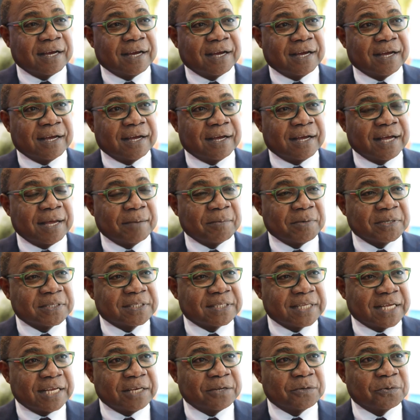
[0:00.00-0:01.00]
I
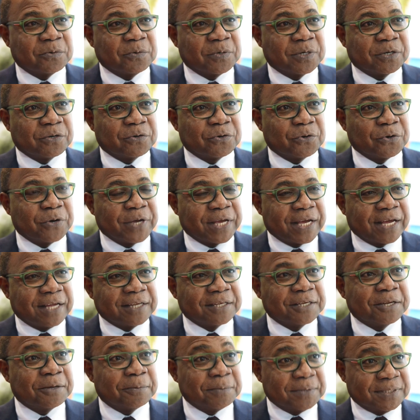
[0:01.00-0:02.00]
must tell you, we're growing
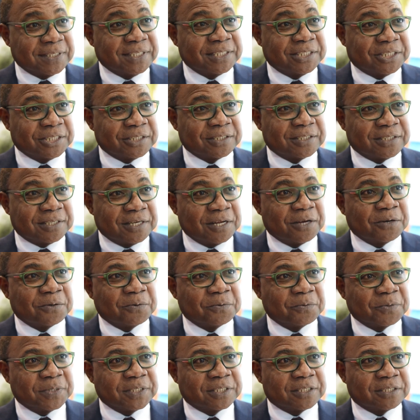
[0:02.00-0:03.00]
at double digits now,
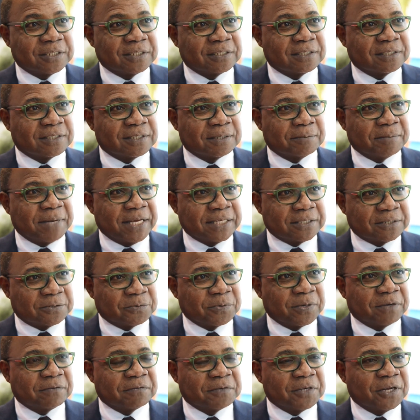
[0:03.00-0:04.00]
which is the best
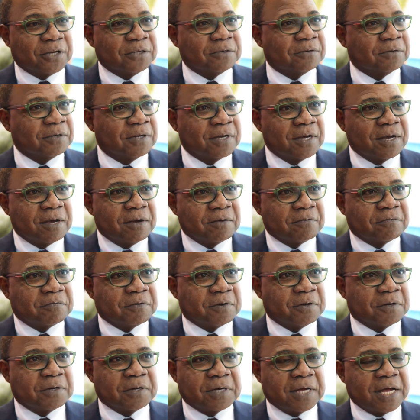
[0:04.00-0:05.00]
we have done
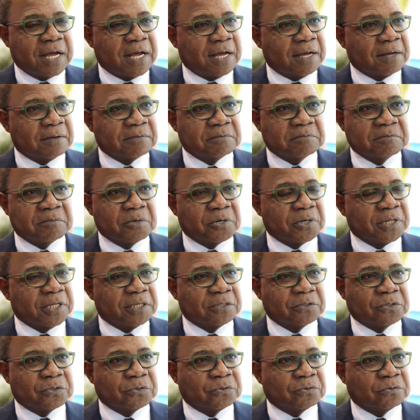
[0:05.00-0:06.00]
for more
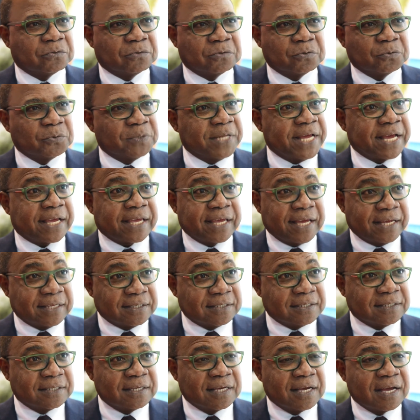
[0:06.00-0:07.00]
than 2
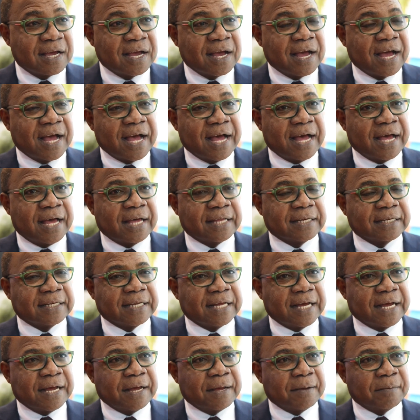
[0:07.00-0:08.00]
decades. And
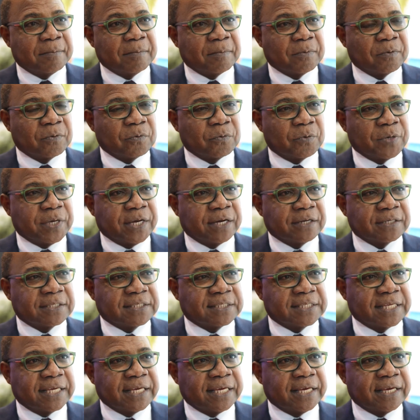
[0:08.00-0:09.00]
we are
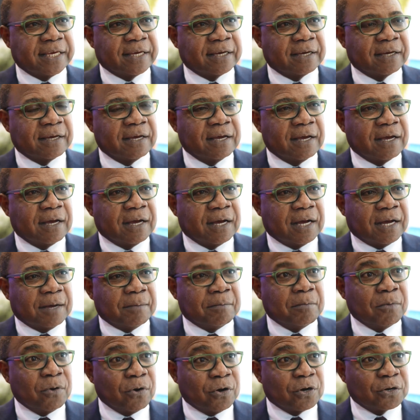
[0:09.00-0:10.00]
seeing
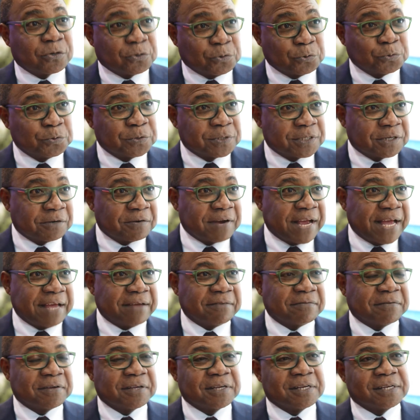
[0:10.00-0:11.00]
more cruise
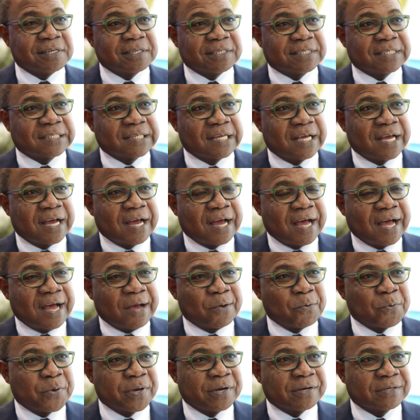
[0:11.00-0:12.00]
arrivals,
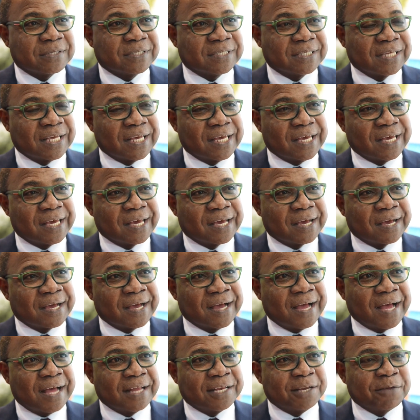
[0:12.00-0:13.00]
and we're seeing
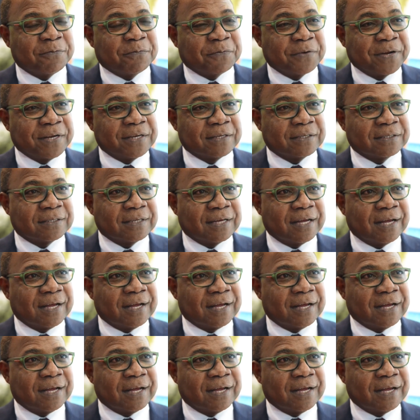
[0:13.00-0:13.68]
a different